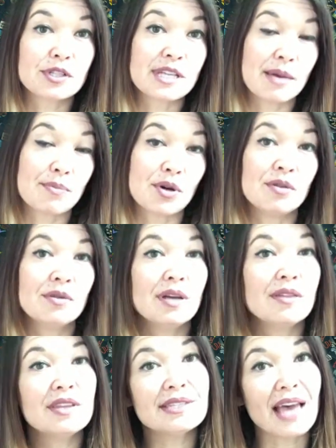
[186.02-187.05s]
example,
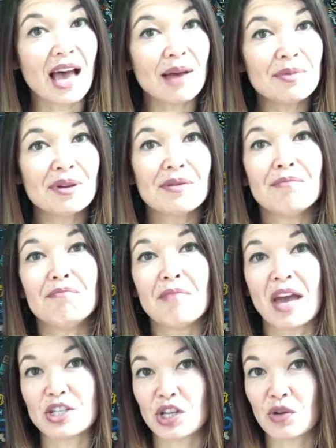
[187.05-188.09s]
this app,
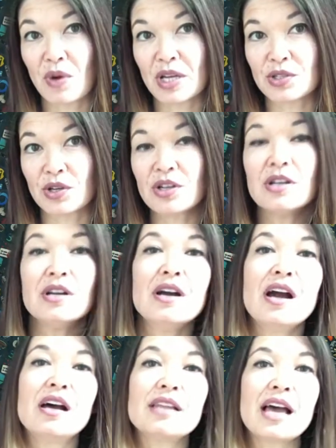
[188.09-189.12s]
Magic Eraser,
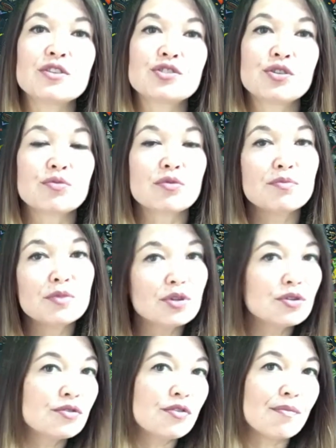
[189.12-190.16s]
allows you to
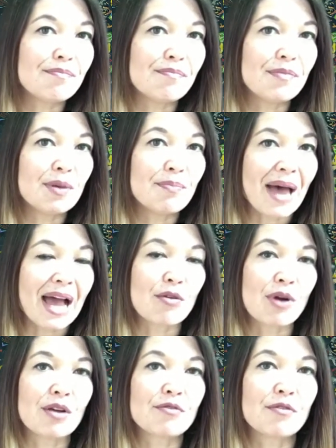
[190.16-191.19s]
remove the
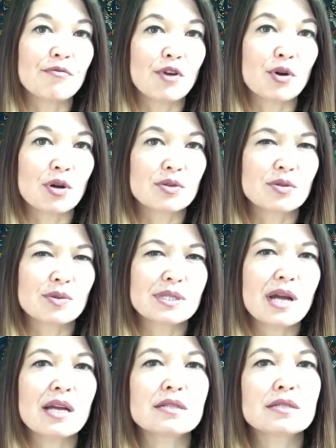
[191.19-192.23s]
background from photos. So it's
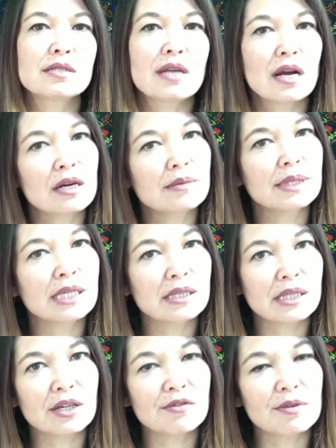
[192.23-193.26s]
not terribly
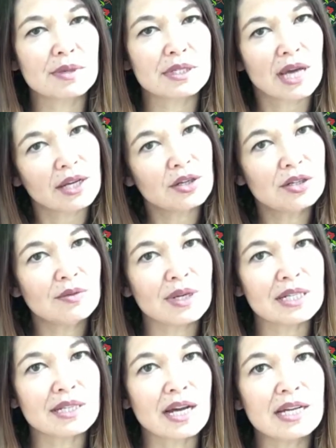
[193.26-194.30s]
clear from the title what
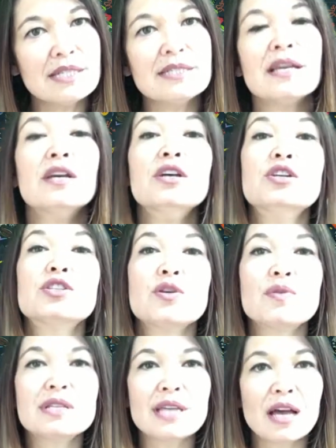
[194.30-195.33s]
it does,
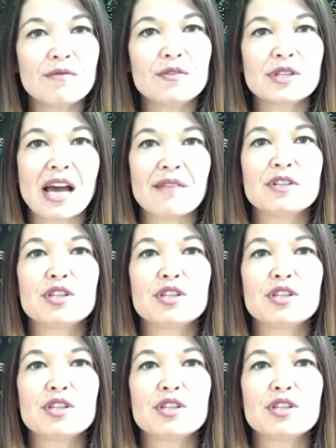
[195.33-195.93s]
so it is helpful to have a